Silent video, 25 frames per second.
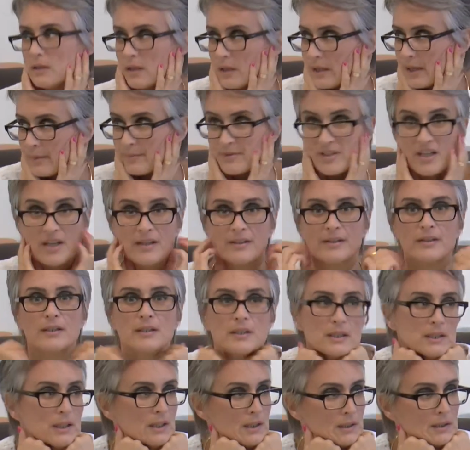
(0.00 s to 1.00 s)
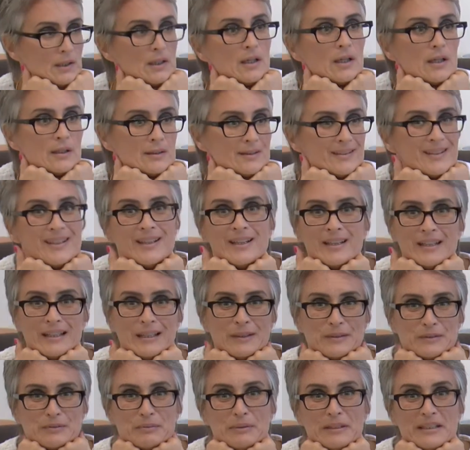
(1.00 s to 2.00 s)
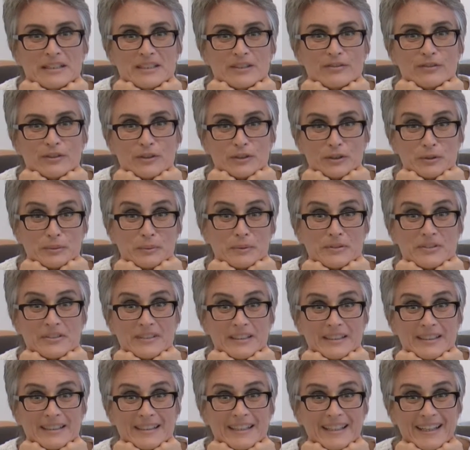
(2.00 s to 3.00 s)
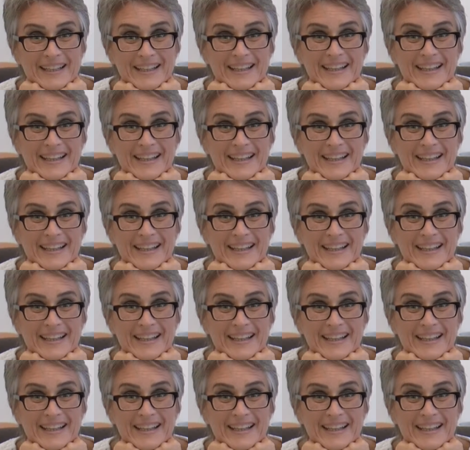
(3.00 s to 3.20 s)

I'm done. That was really difficult, wasn't it?